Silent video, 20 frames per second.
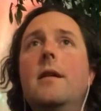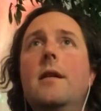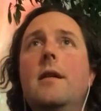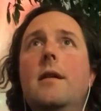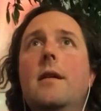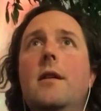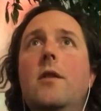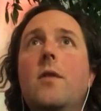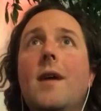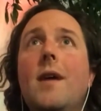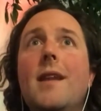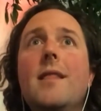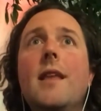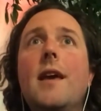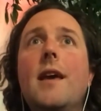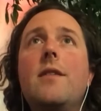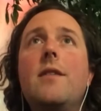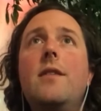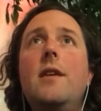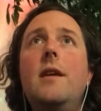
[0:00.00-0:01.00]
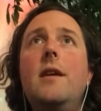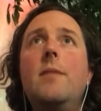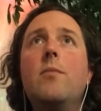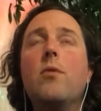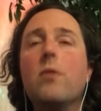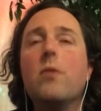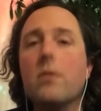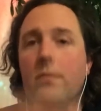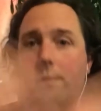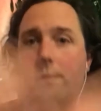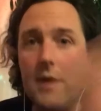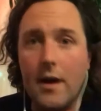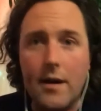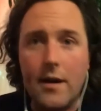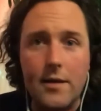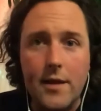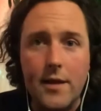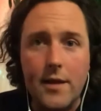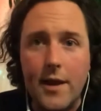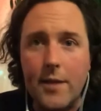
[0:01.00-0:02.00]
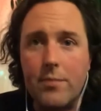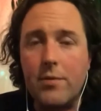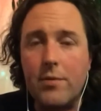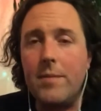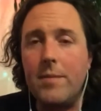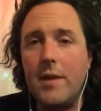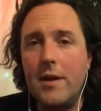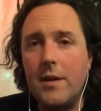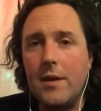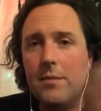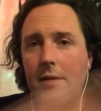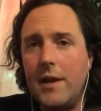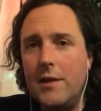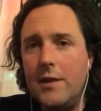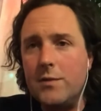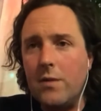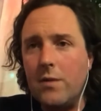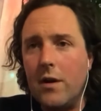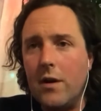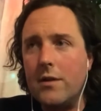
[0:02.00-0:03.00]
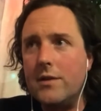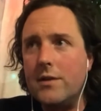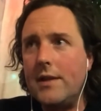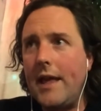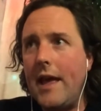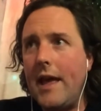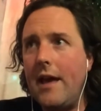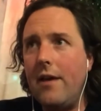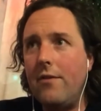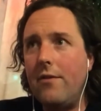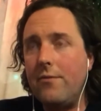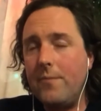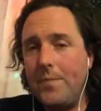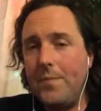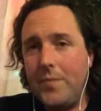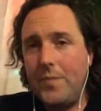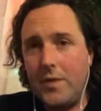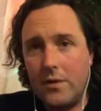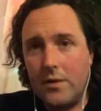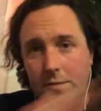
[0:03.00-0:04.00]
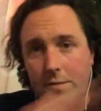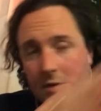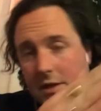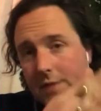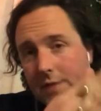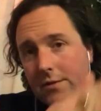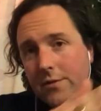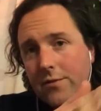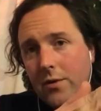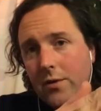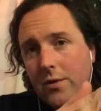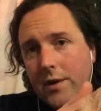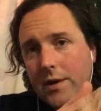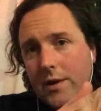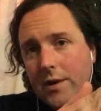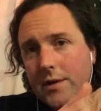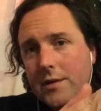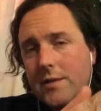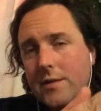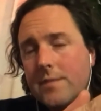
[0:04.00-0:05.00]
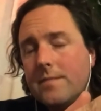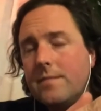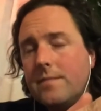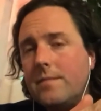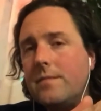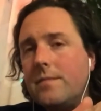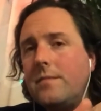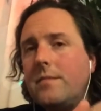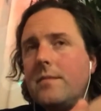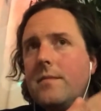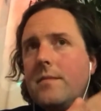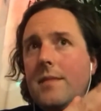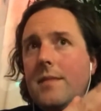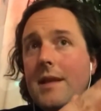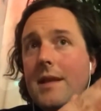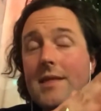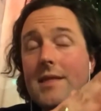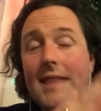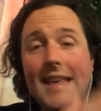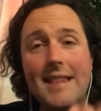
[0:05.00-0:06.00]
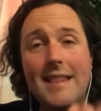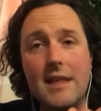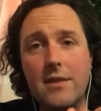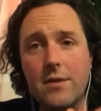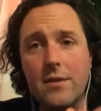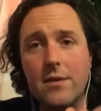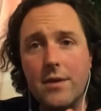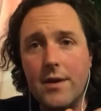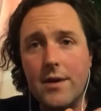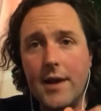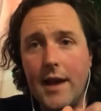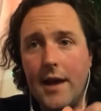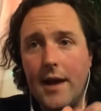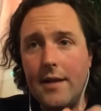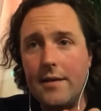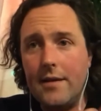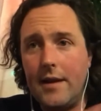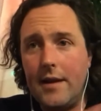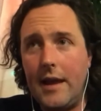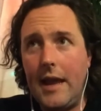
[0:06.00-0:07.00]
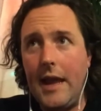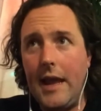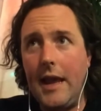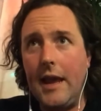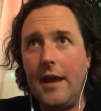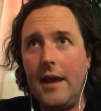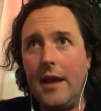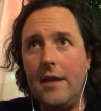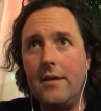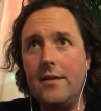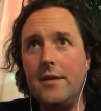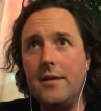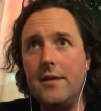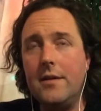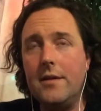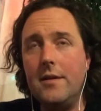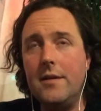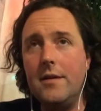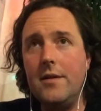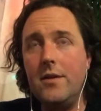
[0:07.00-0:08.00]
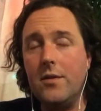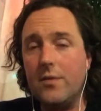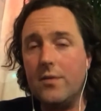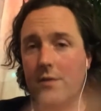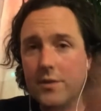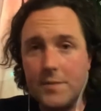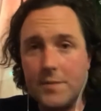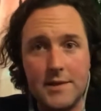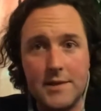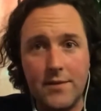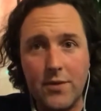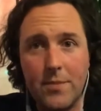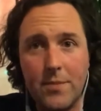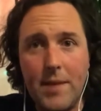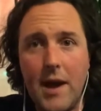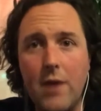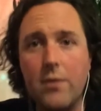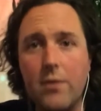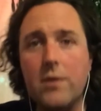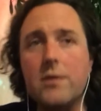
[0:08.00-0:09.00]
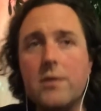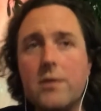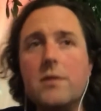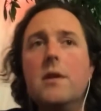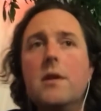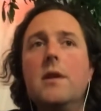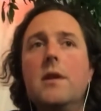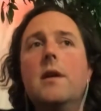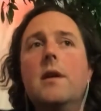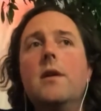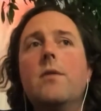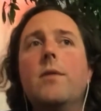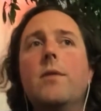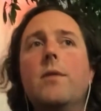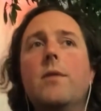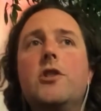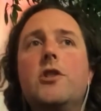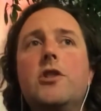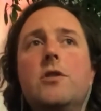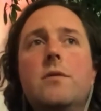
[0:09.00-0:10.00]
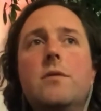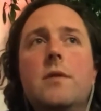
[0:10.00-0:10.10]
unlike the more godlike pre-mending Planeswalkers, they have their specific focus thing that they're good at, and their specific powers, which